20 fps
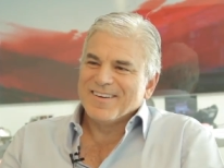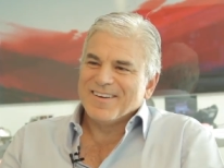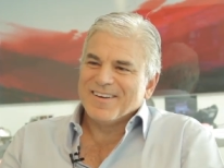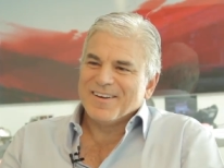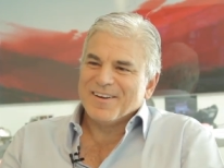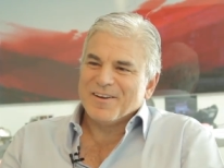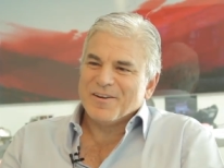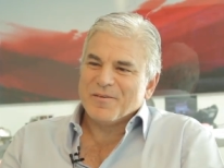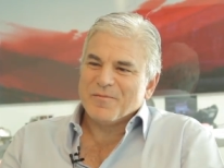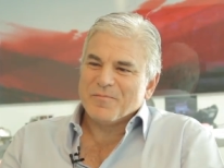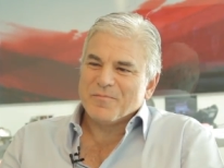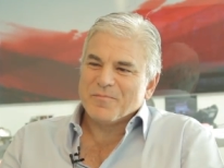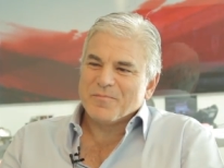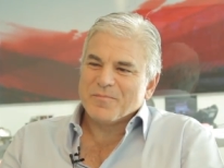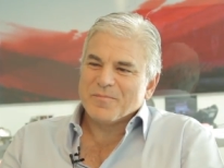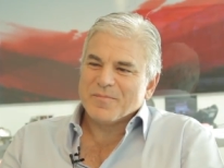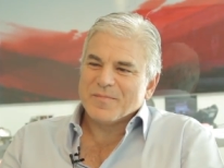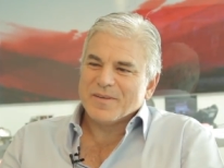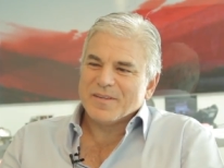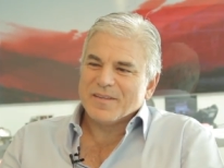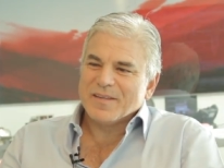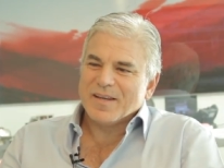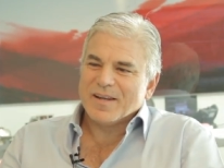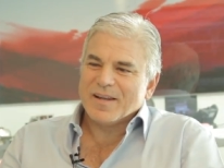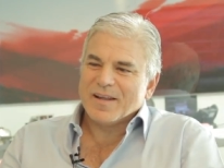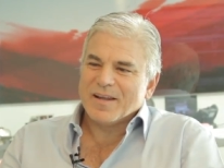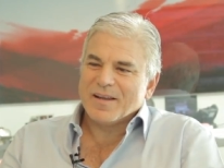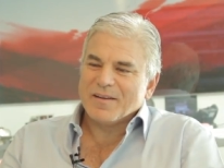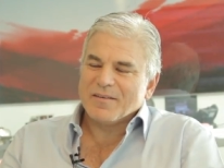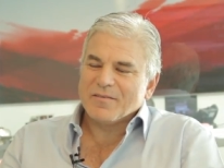Um, then
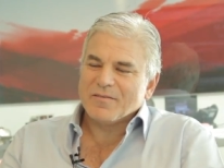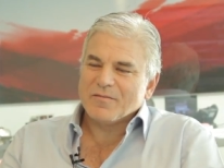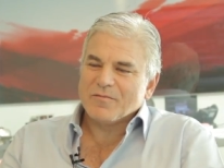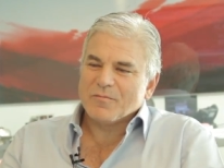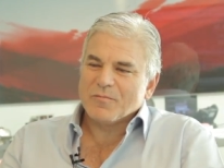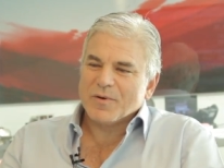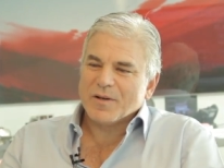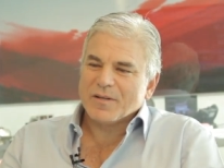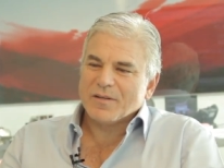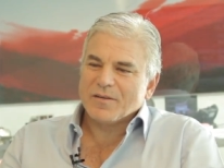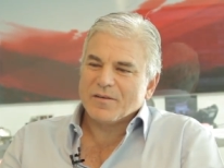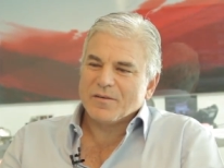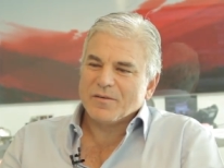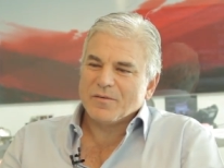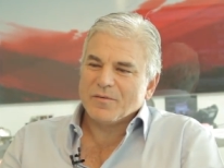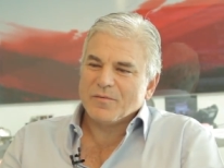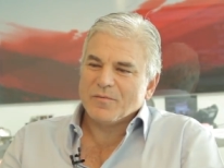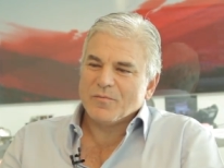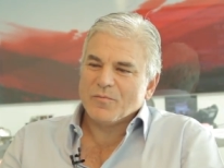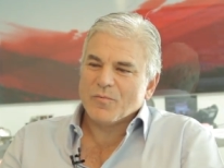I went to